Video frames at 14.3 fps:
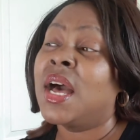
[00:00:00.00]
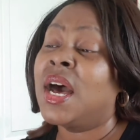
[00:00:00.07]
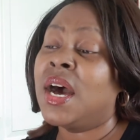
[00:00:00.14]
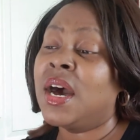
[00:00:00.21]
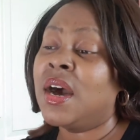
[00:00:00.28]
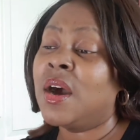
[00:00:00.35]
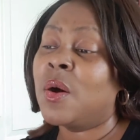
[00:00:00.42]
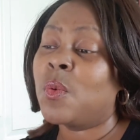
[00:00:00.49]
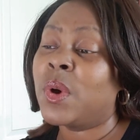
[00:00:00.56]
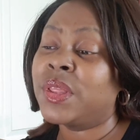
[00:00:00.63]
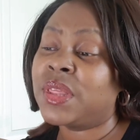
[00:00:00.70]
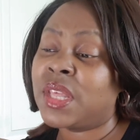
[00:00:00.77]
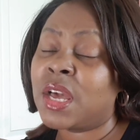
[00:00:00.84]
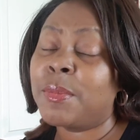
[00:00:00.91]

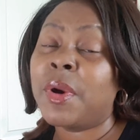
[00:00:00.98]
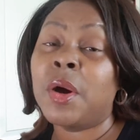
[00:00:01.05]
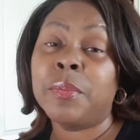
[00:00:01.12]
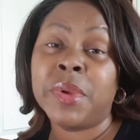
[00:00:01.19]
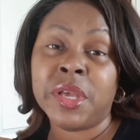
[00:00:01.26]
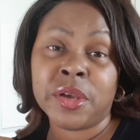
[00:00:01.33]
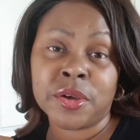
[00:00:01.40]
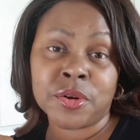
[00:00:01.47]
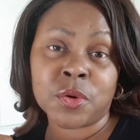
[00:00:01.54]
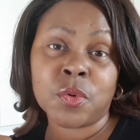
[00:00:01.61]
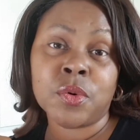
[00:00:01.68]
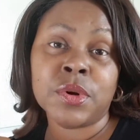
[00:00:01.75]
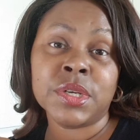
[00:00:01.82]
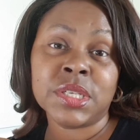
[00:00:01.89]
One thing about being under
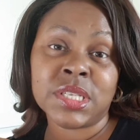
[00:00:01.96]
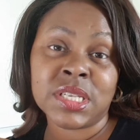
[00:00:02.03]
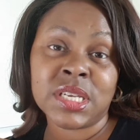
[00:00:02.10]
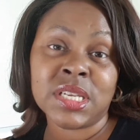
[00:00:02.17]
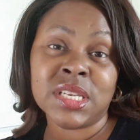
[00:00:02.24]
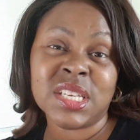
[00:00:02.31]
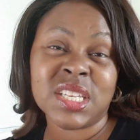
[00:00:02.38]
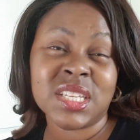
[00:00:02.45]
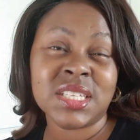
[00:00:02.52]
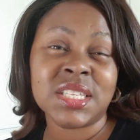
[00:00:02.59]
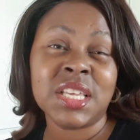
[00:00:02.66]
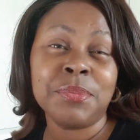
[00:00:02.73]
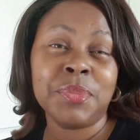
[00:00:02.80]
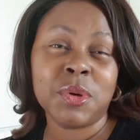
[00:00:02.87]
quarantine, it does
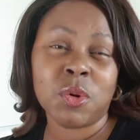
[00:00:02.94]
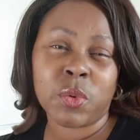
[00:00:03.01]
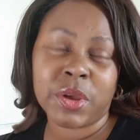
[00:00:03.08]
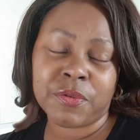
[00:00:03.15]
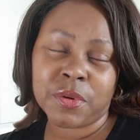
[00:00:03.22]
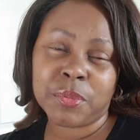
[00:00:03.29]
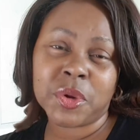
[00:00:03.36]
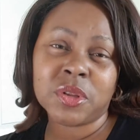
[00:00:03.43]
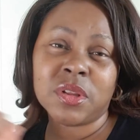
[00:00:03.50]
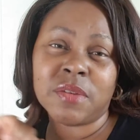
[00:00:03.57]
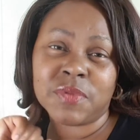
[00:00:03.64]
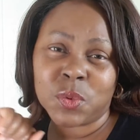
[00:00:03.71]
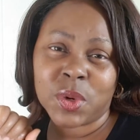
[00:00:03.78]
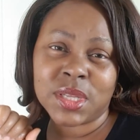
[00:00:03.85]
keep you away from your
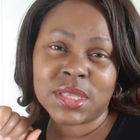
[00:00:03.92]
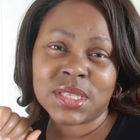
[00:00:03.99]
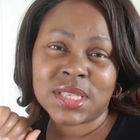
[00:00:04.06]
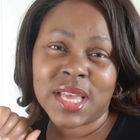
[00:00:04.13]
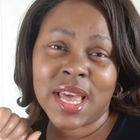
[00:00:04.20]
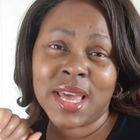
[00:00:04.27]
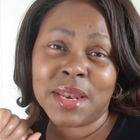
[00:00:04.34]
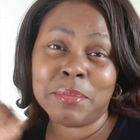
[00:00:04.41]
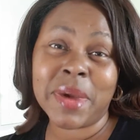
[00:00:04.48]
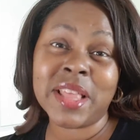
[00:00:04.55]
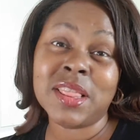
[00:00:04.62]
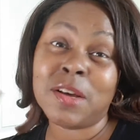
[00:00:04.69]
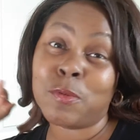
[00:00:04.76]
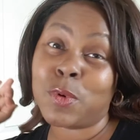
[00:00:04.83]
loved ones, and
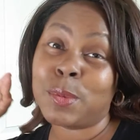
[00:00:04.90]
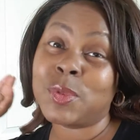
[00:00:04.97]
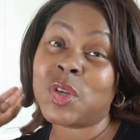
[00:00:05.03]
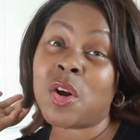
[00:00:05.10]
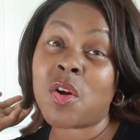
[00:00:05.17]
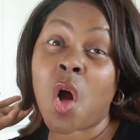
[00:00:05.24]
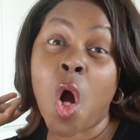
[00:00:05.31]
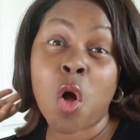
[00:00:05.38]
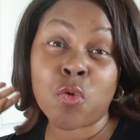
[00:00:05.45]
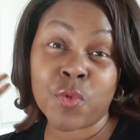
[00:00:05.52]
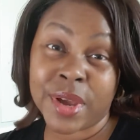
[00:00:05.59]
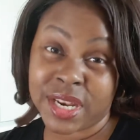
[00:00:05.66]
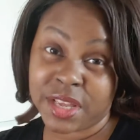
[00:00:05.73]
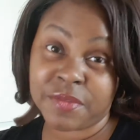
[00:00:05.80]
my loved ones are
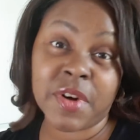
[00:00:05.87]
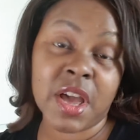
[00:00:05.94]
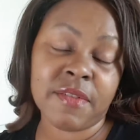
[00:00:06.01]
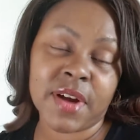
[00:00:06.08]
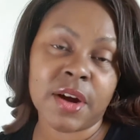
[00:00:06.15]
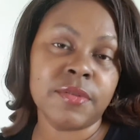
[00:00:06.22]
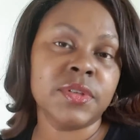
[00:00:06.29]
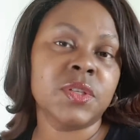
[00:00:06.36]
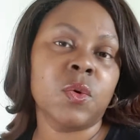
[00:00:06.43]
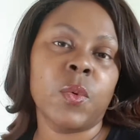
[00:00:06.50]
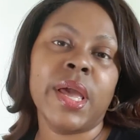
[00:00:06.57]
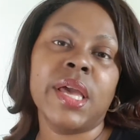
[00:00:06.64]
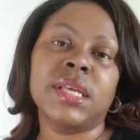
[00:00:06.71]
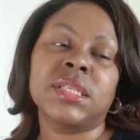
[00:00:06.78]
already 5 hours
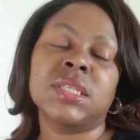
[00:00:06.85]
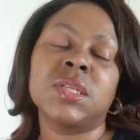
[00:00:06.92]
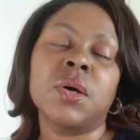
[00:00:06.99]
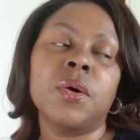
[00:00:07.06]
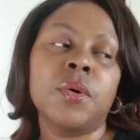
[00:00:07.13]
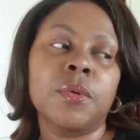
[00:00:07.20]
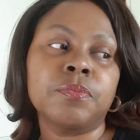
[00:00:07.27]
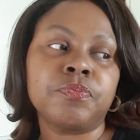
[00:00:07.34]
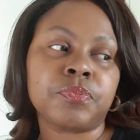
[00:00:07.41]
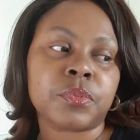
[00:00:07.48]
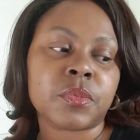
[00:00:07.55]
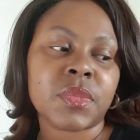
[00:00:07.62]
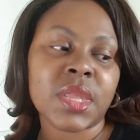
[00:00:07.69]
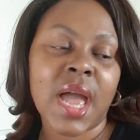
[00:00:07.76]
away. So
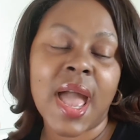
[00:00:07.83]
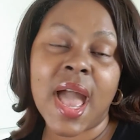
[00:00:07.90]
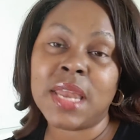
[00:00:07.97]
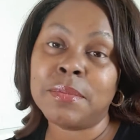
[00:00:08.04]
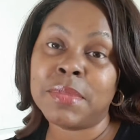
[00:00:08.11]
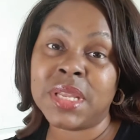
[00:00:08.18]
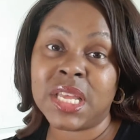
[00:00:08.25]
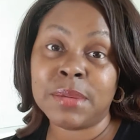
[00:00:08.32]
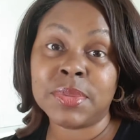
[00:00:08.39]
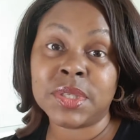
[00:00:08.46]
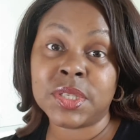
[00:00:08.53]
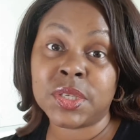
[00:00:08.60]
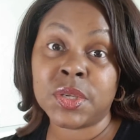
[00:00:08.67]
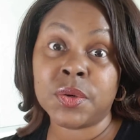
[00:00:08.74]
I hadn't been able
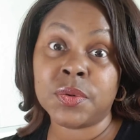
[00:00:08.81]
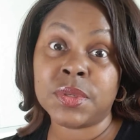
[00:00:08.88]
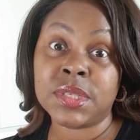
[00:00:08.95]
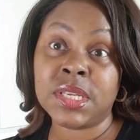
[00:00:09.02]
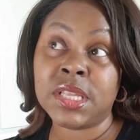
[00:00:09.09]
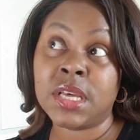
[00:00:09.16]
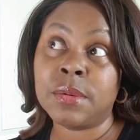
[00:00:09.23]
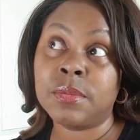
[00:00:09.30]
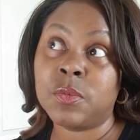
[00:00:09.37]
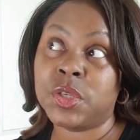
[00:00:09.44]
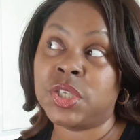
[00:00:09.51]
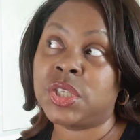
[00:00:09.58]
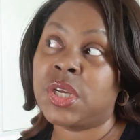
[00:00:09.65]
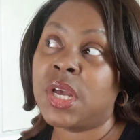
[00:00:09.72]
to go see them,
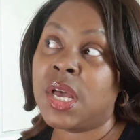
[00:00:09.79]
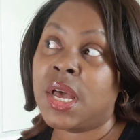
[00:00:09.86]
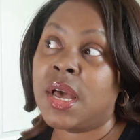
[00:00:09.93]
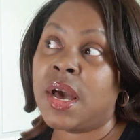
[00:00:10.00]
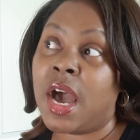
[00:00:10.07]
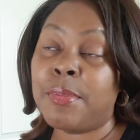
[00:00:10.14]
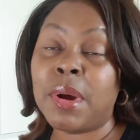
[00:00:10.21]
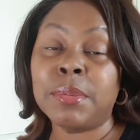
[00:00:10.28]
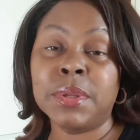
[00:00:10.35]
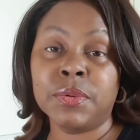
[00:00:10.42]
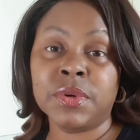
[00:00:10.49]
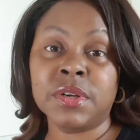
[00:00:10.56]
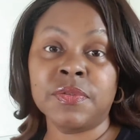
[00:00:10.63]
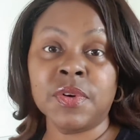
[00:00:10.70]
which I probably
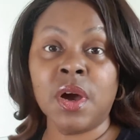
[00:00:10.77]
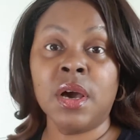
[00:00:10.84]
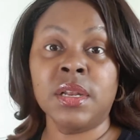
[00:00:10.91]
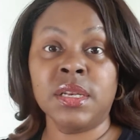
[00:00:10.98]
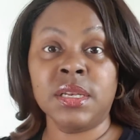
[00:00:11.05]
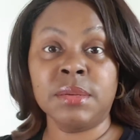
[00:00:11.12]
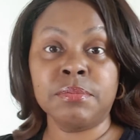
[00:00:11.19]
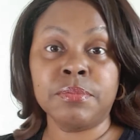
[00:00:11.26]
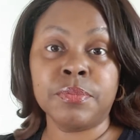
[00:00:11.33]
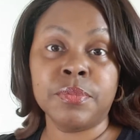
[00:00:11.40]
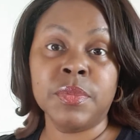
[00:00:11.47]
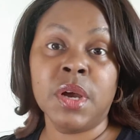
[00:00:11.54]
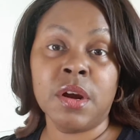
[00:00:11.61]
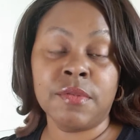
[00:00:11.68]
would have gone
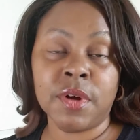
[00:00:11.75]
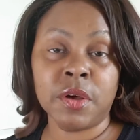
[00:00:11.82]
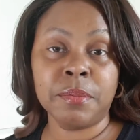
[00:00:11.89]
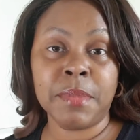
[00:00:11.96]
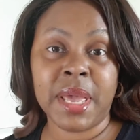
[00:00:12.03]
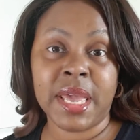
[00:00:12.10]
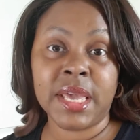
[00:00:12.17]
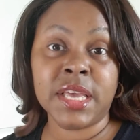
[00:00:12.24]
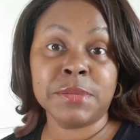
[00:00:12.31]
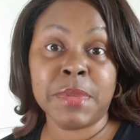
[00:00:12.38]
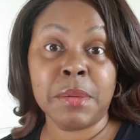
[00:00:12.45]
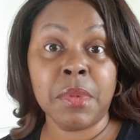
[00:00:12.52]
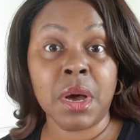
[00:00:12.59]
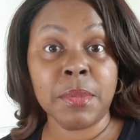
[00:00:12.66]
around May because
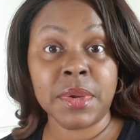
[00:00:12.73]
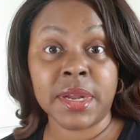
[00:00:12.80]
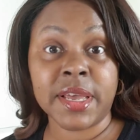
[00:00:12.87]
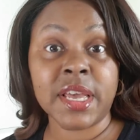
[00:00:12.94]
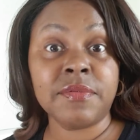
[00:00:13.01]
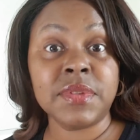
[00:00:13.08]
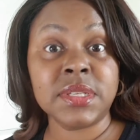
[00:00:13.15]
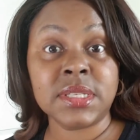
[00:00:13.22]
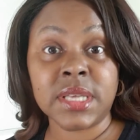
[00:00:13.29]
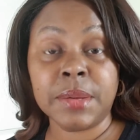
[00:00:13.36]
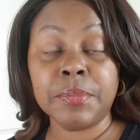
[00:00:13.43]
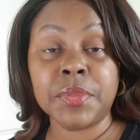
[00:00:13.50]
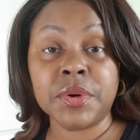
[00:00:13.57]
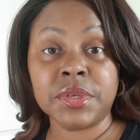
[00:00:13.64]
my mom and I have the
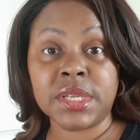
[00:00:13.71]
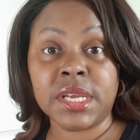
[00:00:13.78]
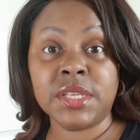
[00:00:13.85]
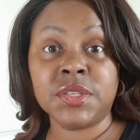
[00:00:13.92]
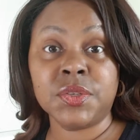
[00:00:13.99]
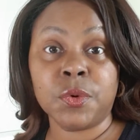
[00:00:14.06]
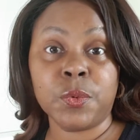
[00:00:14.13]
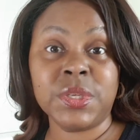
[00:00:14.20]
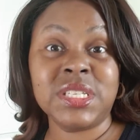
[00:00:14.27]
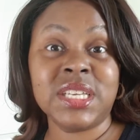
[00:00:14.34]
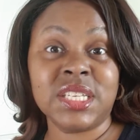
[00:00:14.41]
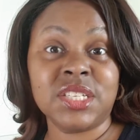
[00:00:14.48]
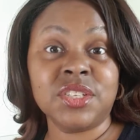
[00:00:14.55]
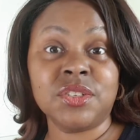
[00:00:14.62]
same birthday. So we
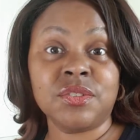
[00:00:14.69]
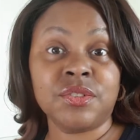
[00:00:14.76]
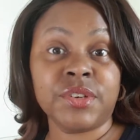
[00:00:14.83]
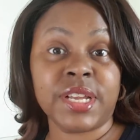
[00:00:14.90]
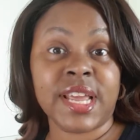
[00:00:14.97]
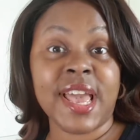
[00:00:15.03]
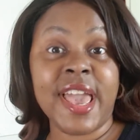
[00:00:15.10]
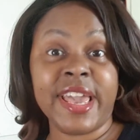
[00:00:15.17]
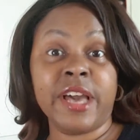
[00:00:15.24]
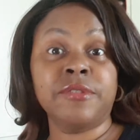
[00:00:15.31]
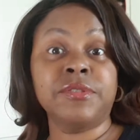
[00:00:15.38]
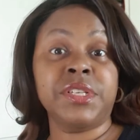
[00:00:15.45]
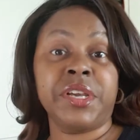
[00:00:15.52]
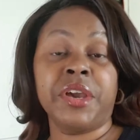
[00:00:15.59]
tend to try to hang
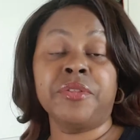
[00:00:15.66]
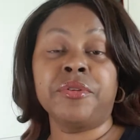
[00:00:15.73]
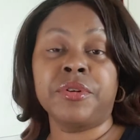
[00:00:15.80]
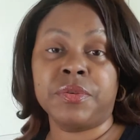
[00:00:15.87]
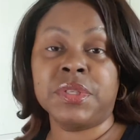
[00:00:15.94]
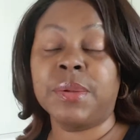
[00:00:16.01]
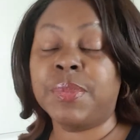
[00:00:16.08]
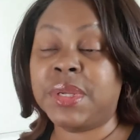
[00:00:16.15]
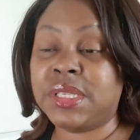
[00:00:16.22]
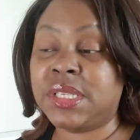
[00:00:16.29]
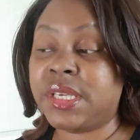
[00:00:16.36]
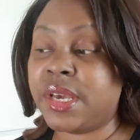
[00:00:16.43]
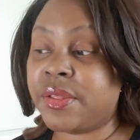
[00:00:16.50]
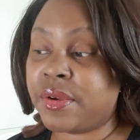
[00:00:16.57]
out together or do something
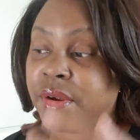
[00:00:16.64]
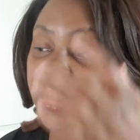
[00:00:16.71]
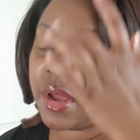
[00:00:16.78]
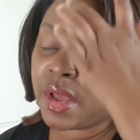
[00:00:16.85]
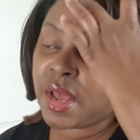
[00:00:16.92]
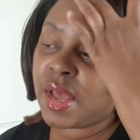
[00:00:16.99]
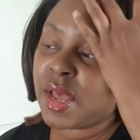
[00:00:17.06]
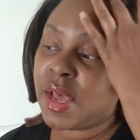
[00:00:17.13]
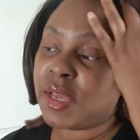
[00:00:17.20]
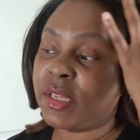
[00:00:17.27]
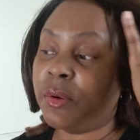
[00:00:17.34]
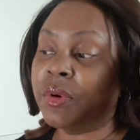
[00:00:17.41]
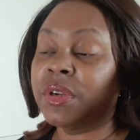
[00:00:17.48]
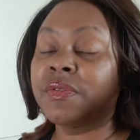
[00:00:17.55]
together.
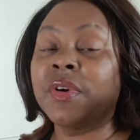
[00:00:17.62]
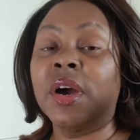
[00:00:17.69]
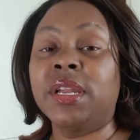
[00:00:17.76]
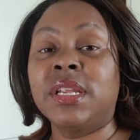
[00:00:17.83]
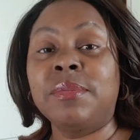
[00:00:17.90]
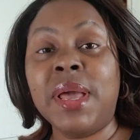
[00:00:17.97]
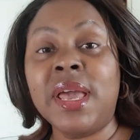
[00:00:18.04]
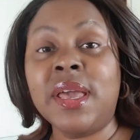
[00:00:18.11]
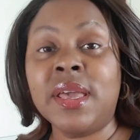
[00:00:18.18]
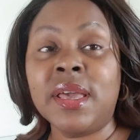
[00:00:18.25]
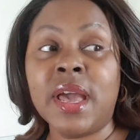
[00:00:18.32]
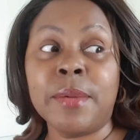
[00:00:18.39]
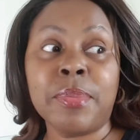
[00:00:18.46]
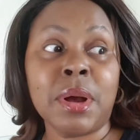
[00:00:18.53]
So I would have gone in
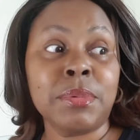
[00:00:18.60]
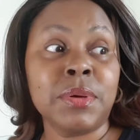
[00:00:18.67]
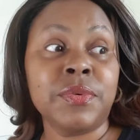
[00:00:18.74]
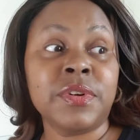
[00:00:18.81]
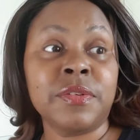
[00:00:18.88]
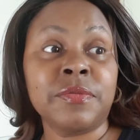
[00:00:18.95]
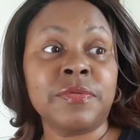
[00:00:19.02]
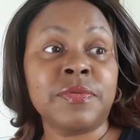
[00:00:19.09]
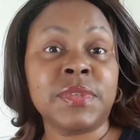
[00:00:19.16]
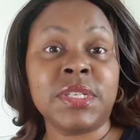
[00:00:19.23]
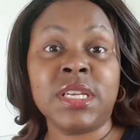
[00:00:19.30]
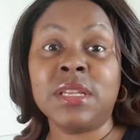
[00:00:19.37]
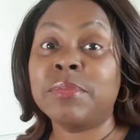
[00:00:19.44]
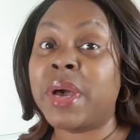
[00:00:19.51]
May. I probably would have
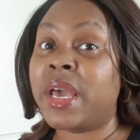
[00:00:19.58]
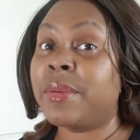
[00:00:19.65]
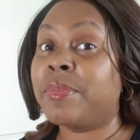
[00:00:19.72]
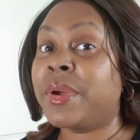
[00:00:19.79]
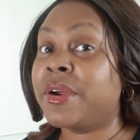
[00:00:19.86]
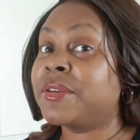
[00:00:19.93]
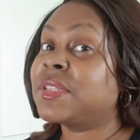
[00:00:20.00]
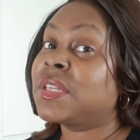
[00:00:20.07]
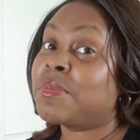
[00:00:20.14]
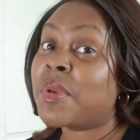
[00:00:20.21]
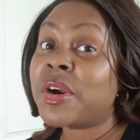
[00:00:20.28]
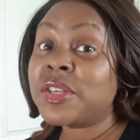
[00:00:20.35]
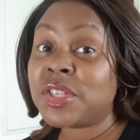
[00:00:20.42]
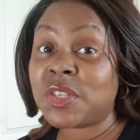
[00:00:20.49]
seen my parents in
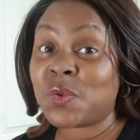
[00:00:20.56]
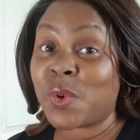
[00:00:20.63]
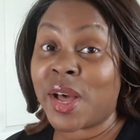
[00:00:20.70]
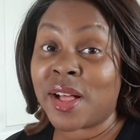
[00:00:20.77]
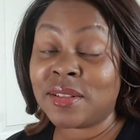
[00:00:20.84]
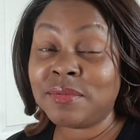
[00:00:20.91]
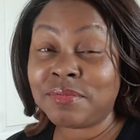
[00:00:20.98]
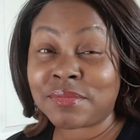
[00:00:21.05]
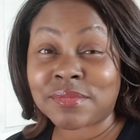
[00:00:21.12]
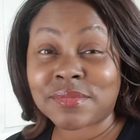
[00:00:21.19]
March as well